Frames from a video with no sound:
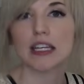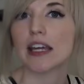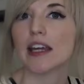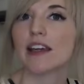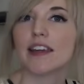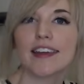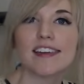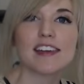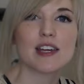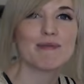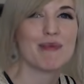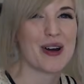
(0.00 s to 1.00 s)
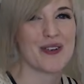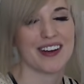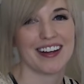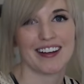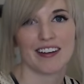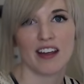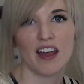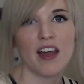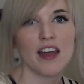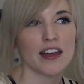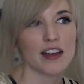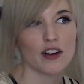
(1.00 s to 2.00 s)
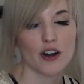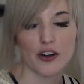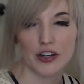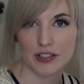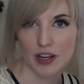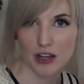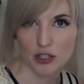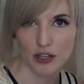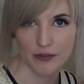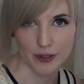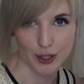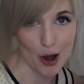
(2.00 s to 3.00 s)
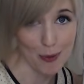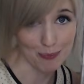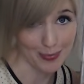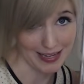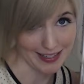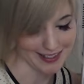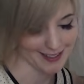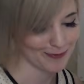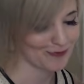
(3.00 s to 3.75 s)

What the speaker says: a key component in our discussion of zombies.